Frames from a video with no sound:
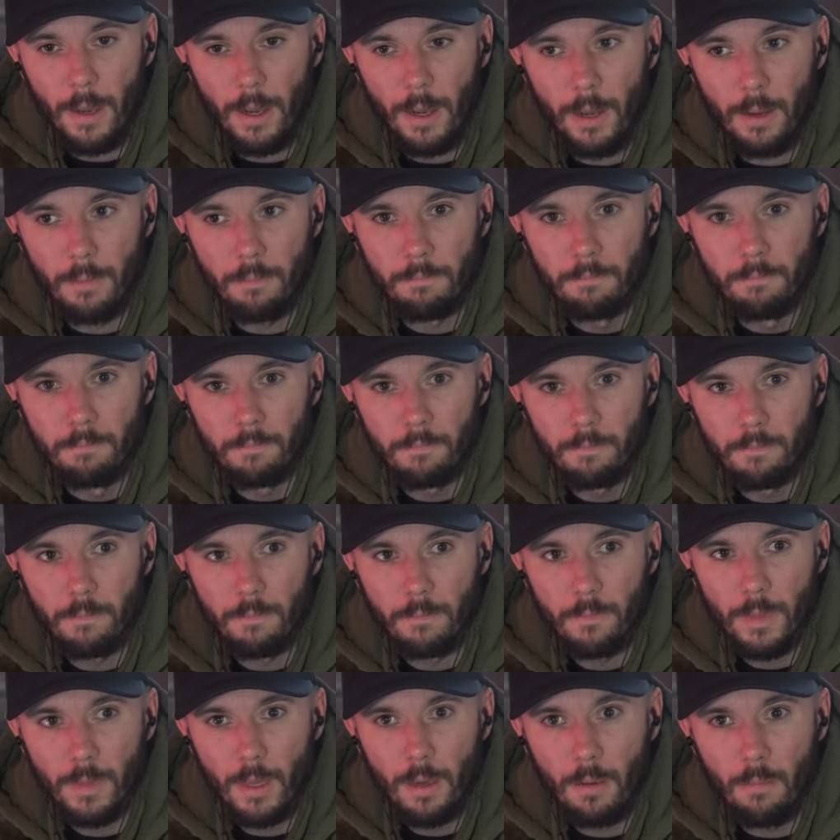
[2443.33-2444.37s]
Um,
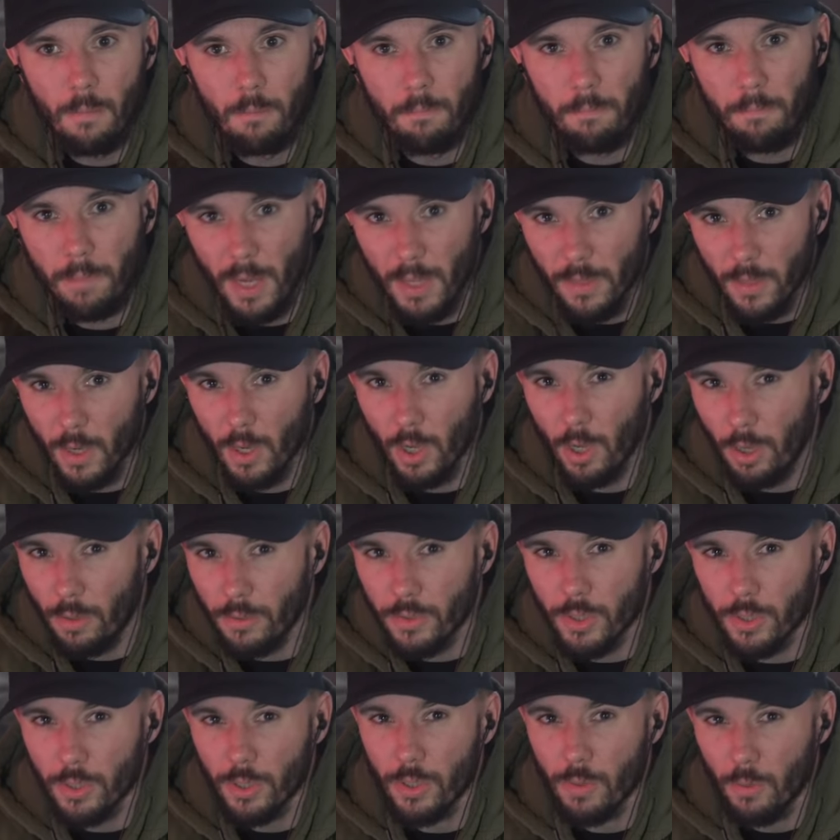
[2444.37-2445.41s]
But the
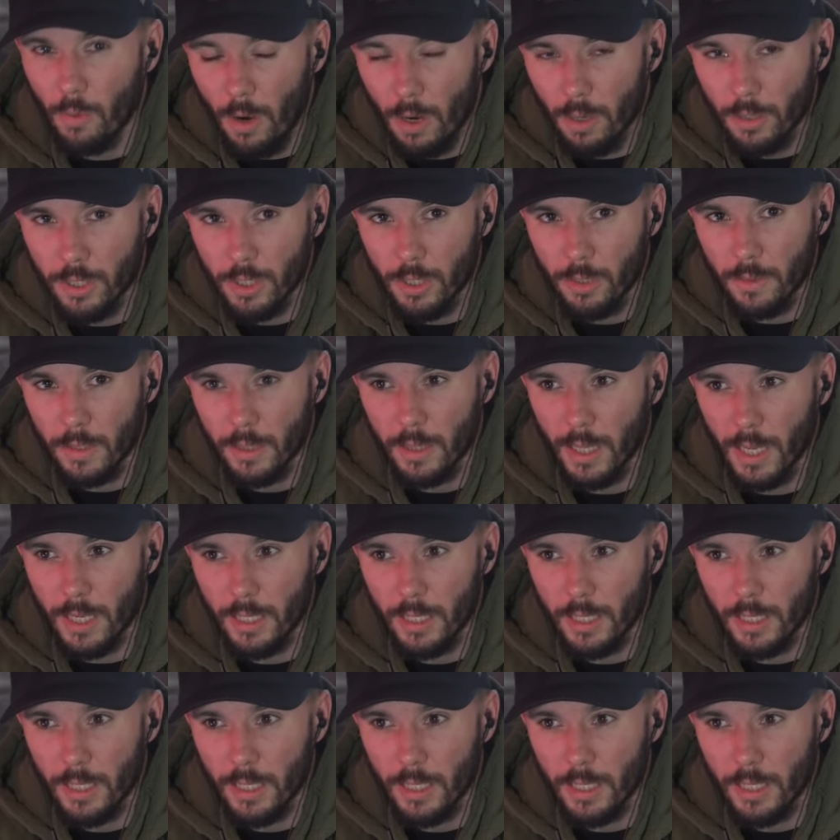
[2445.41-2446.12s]
closer you are to it,